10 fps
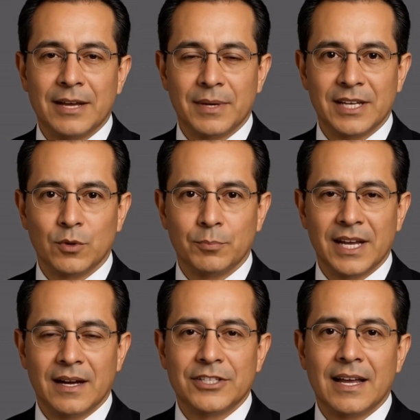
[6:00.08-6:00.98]
minimal
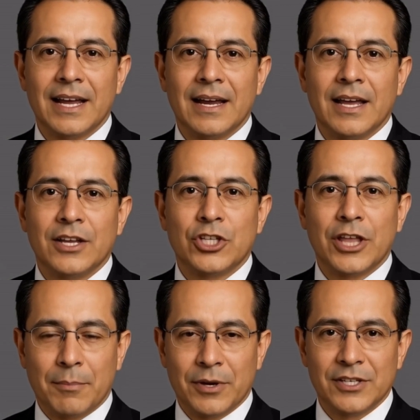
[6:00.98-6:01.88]
pairs like
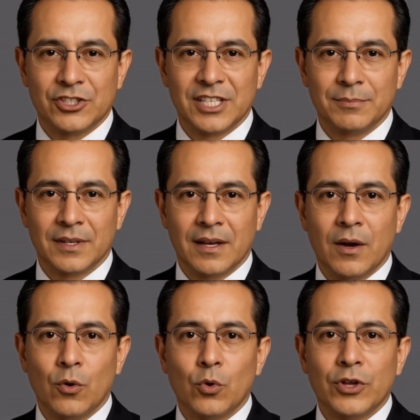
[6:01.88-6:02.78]
cheap, chip,
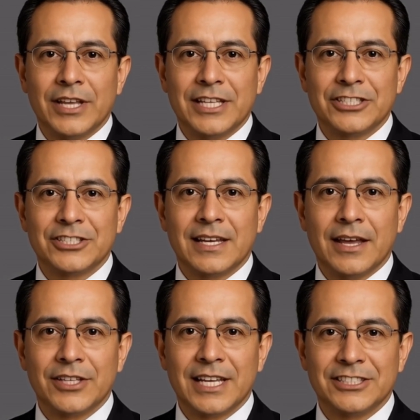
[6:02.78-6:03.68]
or least,
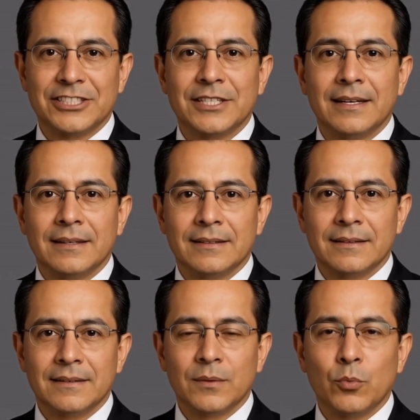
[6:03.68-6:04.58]
list.
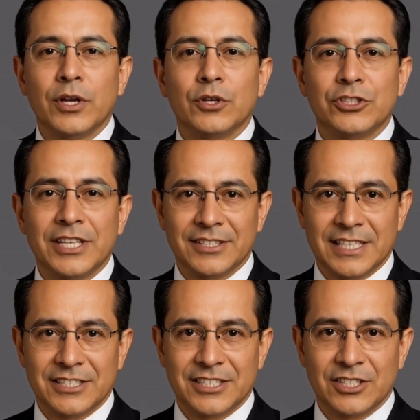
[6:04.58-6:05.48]
When you set the
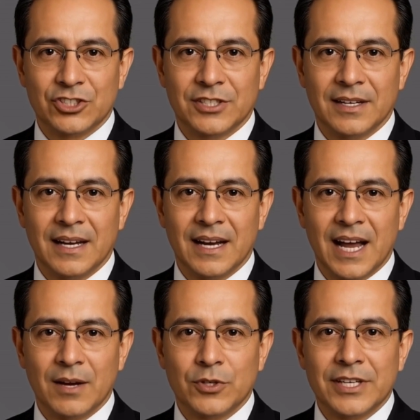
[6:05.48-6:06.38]
intention,
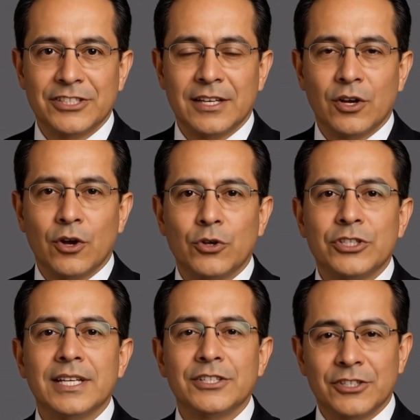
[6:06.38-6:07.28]
I will listen
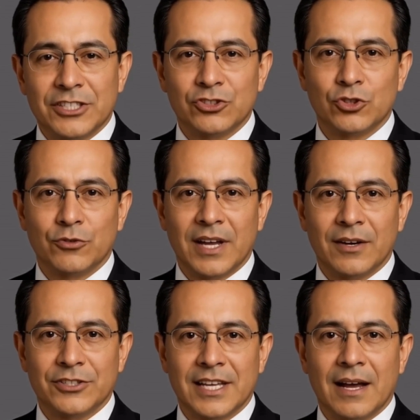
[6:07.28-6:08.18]
closely to these two
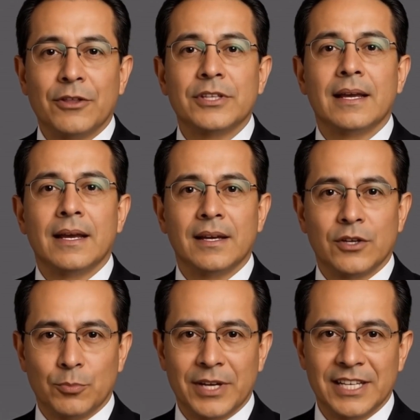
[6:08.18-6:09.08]
vowel sounds,
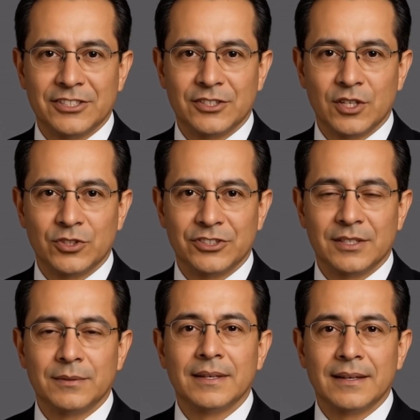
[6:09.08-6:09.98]
you begin to notice
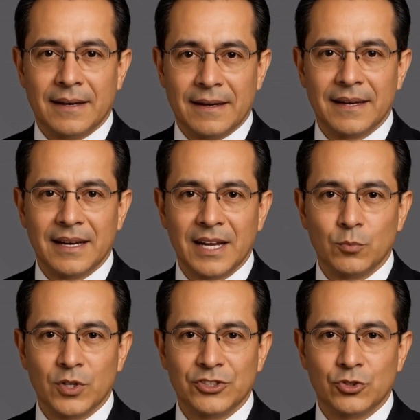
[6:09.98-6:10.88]
them. And
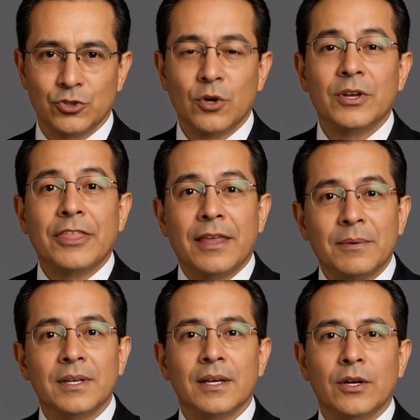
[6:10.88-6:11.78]
once you notice
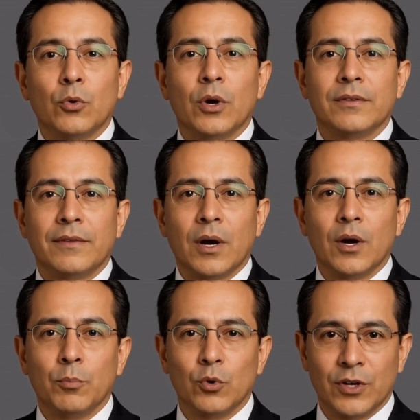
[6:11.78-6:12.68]
them, you are
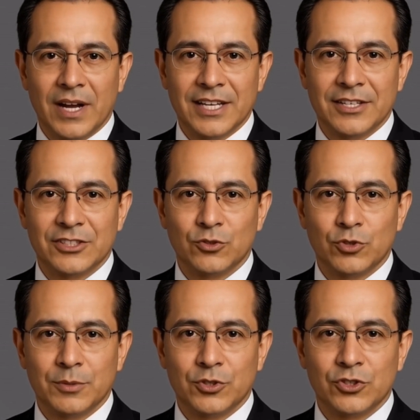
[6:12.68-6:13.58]
far more likely to
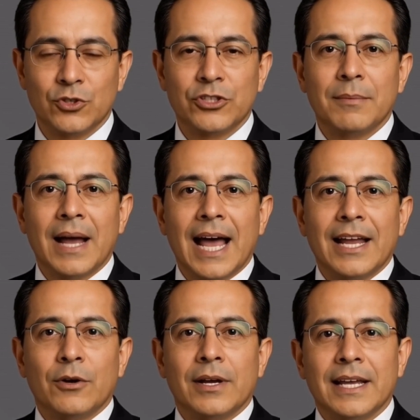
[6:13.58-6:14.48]
reproduce them
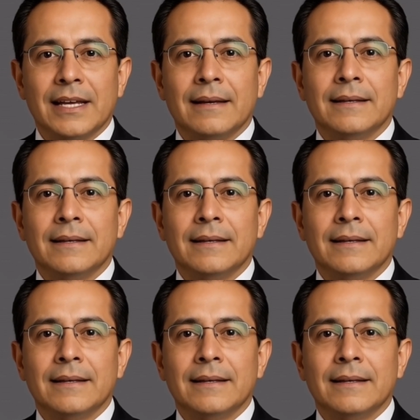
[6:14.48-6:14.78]
accurately.